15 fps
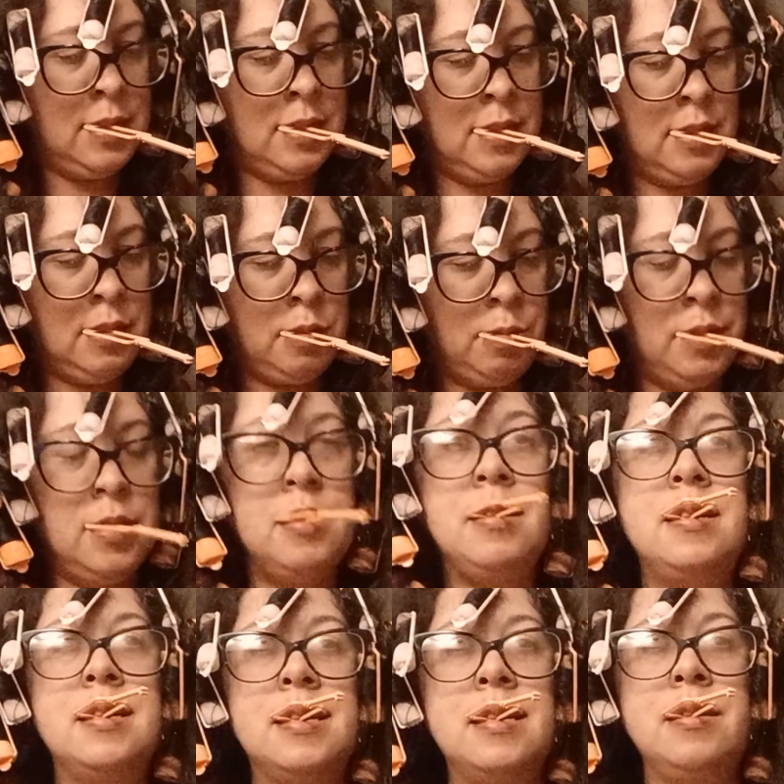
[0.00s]
This one's
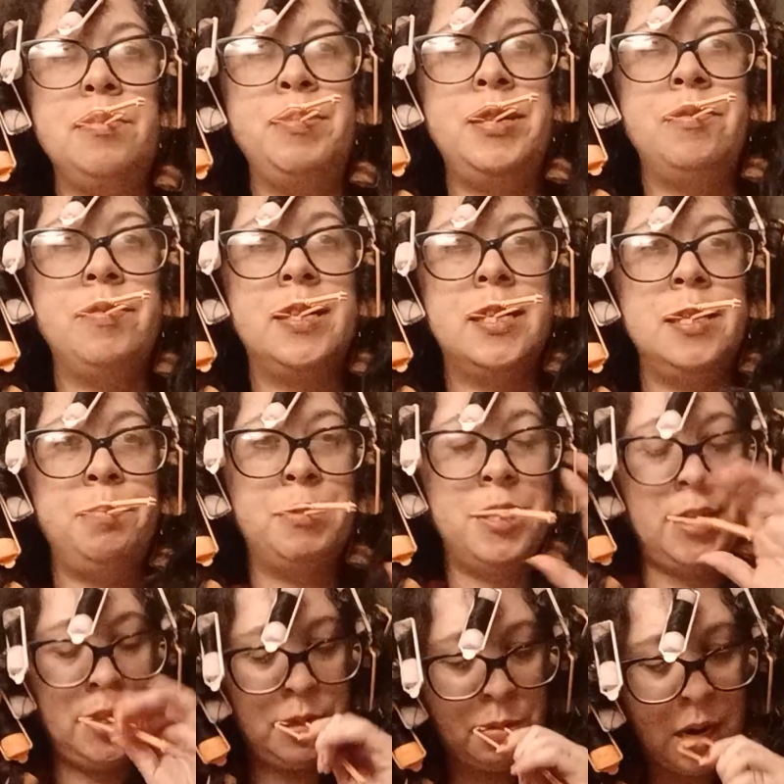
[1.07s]
not going to be a very
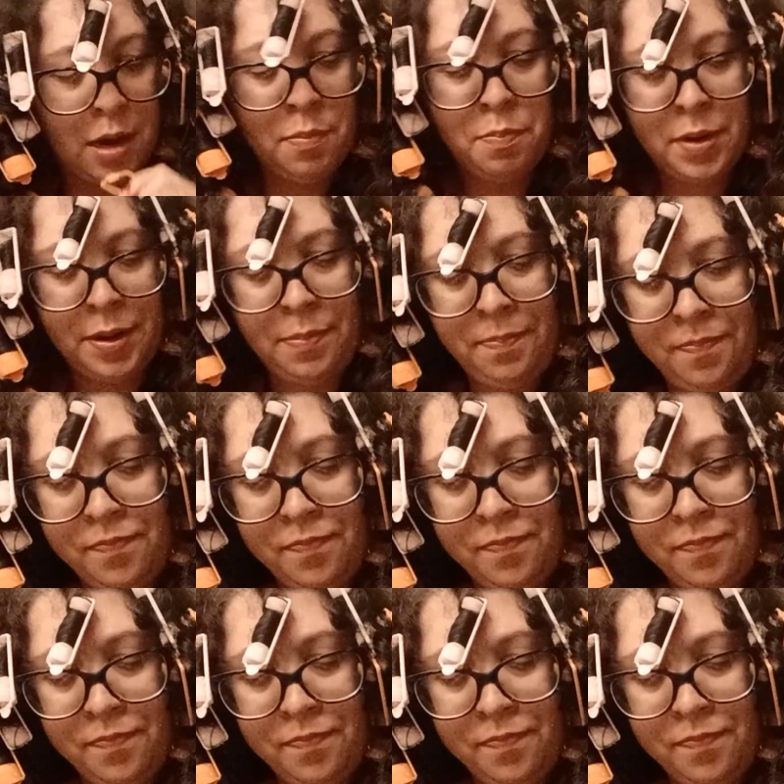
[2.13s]
pretty one, but